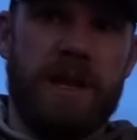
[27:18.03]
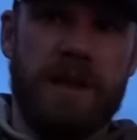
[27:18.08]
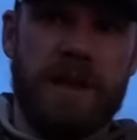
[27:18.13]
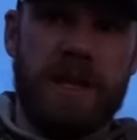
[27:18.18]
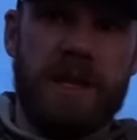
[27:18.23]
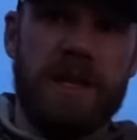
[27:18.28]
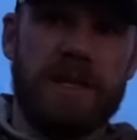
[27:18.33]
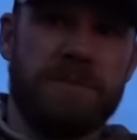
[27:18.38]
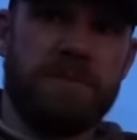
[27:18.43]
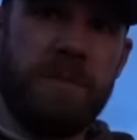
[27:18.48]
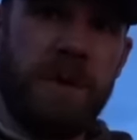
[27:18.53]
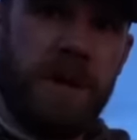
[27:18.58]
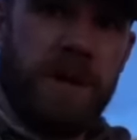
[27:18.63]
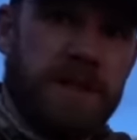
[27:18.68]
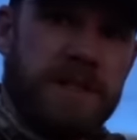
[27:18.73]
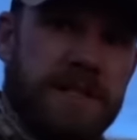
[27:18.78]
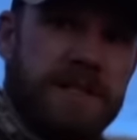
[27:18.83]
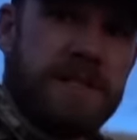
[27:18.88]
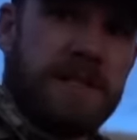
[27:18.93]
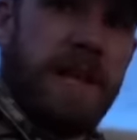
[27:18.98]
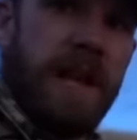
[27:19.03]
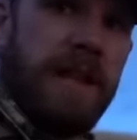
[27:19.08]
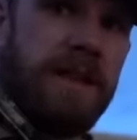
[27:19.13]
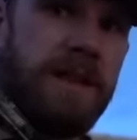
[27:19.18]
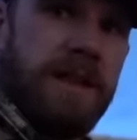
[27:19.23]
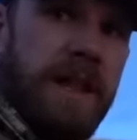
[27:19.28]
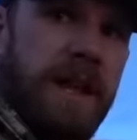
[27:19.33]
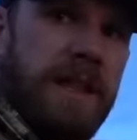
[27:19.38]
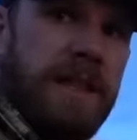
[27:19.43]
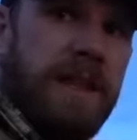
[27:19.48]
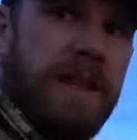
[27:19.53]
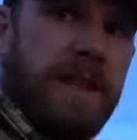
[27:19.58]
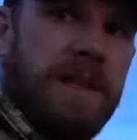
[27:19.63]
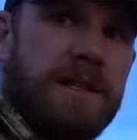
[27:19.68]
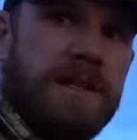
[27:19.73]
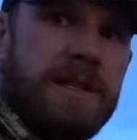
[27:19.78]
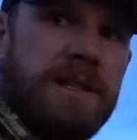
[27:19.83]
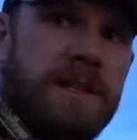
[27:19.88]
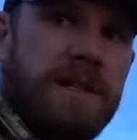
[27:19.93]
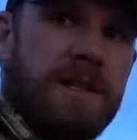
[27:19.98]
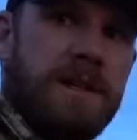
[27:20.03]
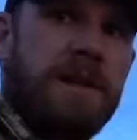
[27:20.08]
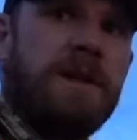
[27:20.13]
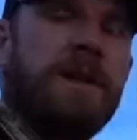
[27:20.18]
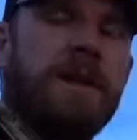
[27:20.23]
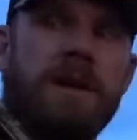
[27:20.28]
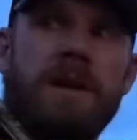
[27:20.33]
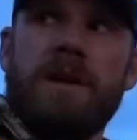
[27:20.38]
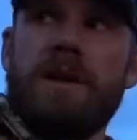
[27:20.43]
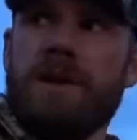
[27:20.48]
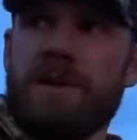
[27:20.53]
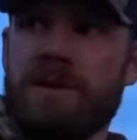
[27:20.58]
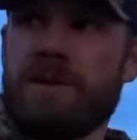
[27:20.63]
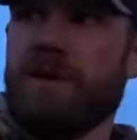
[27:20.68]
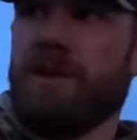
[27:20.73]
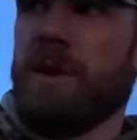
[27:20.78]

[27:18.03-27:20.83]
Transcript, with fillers: this, but mm -hmm. slightly like slightly this. Slightly quartered at you. So